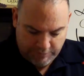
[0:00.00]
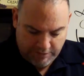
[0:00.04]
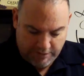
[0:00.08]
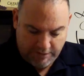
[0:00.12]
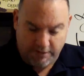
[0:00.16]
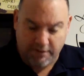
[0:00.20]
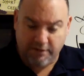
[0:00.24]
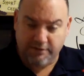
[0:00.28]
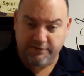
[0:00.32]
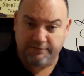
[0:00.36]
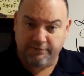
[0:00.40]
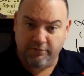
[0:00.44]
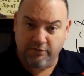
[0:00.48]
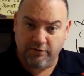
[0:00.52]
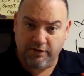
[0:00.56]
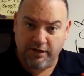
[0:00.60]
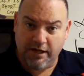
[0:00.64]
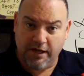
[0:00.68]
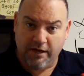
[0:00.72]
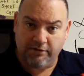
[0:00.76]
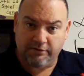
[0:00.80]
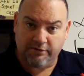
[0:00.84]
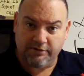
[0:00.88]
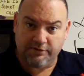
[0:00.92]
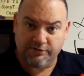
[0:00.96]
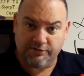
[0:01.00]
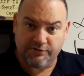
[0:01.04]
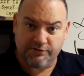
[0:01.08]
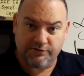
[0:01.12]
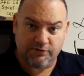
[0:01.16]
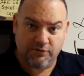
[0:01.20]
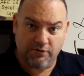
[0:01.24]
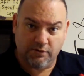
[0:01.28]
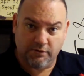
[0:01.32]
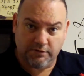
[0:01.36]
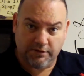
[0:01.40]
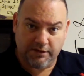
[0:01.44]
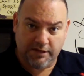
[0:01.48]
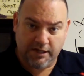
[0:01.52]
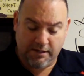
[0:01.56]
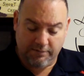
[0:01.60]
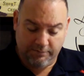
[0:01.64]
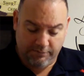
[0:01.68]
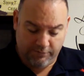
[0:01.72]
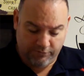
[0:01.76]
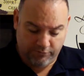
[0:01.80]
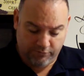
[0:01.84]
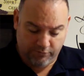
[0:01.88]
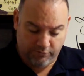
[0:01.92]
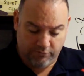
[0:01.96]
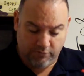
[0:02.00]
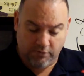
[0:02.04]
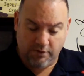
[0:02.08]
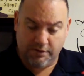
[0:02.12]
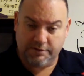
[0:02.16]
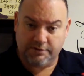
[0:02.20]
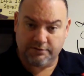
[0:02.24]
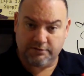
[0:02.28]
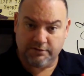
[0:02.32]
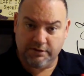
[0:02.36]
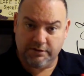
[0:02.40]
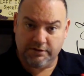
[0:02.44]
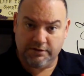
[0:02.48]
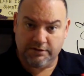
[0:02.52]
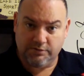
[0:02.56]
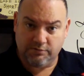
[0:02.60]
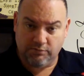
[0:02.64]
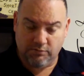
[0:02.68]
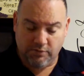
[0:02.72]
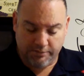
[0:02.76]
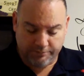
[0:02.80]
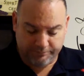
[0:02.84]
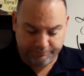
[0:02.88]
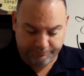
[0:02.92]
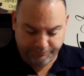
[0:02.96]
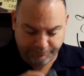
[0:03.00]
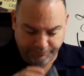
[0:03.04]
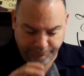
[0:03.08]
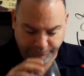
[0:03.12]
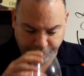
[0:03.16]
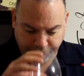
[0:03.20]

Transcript: Yeah, those fruit characters are certainly coming through nicely in this one.